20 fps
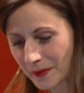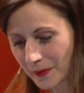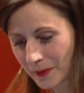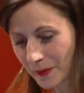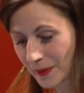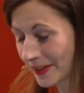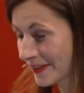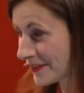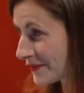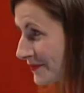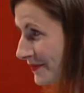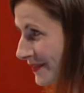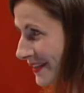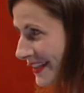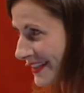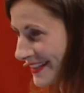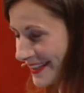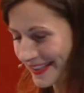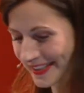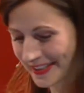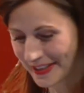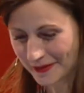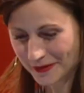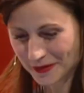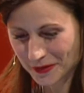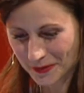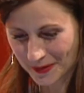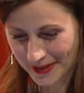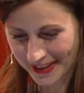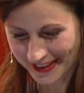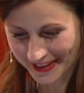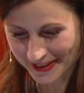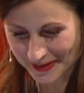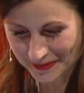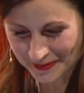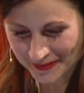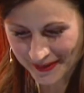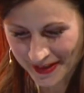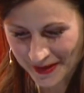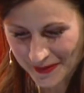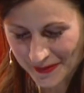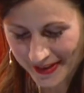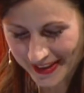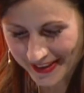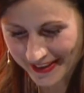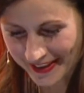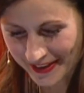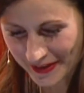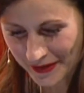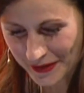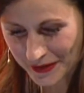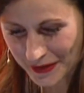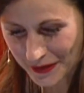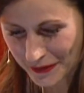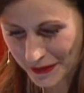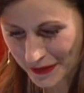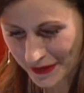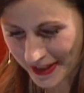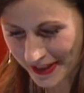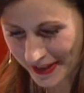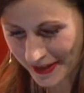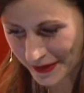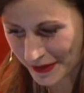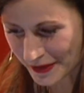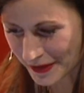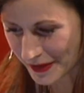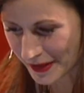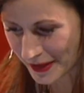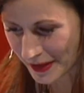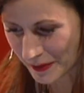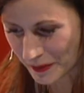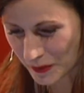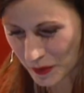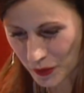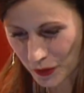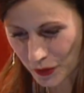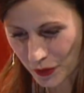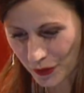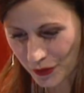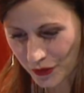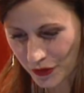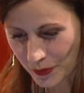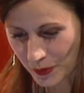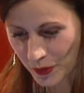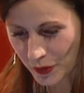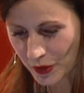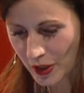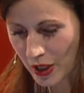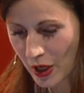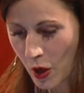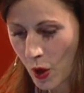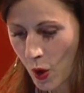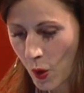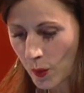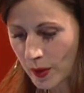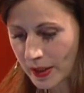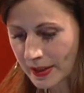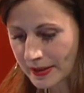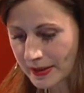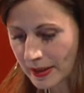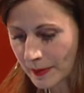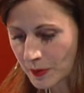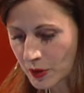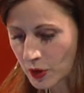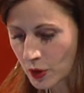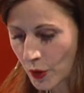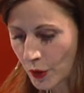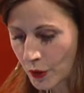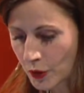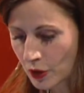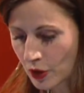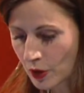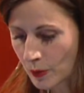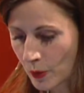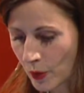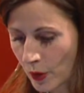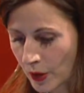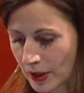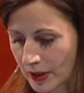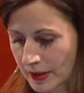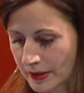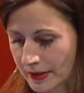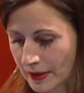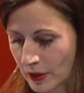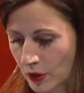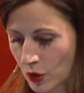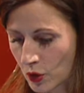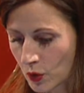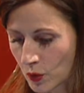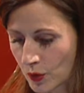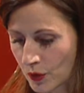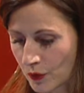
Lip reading: well, lends itself to Bill, but I think also for the others to contribute. When some circular models include